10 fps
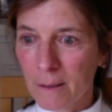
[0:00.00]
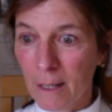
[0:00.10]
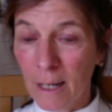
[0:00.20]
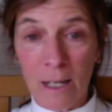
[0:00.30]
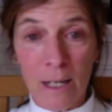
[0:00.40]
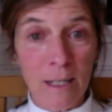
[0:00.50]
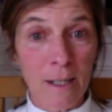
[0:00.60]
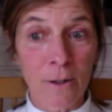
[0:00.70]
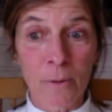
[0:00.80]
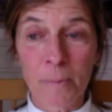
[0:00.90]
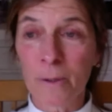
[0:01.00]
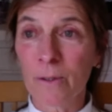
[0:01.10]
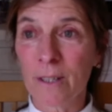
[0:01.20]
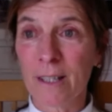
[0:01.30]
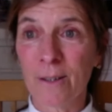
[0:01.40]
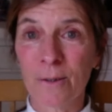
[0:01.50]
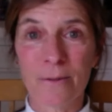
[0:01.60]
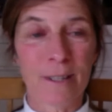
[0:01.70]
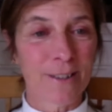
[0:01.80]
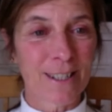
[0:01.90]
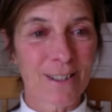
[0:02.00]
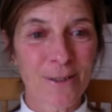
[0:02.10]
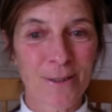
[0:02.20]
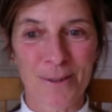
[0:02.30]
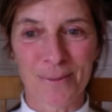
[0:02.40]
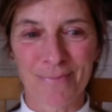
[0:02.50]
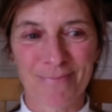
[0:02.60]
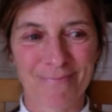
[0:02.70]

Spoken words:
I hope to see you very soon.